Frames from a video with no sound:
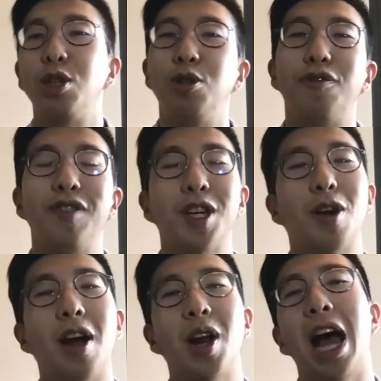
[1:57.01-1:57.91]
you figure
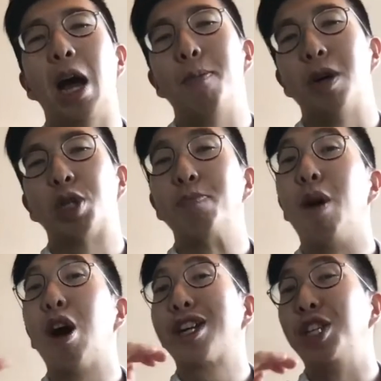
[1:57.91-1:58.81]
out how much
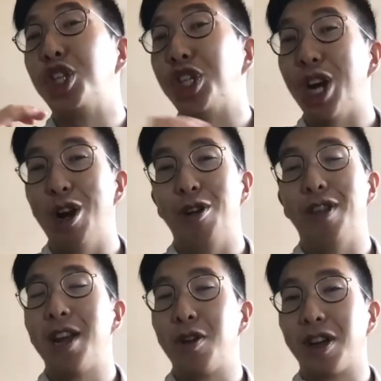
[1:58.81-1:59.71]
market share
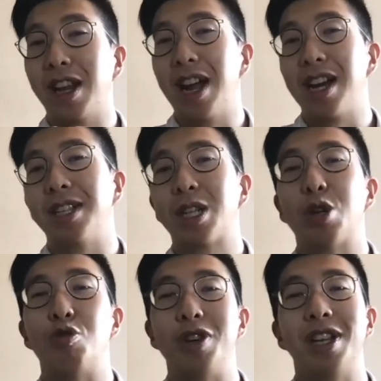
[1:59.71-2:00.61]
that your client
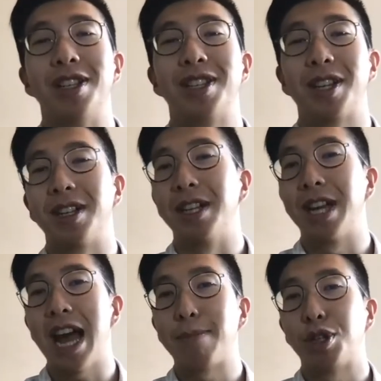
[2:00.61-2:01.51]
could realistically
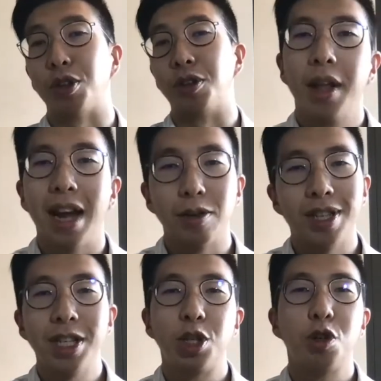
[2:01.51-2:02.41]
capture. Now,
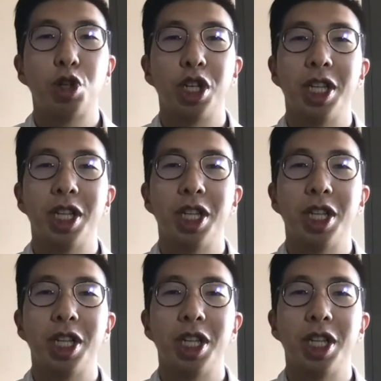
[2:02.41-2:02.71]
this usually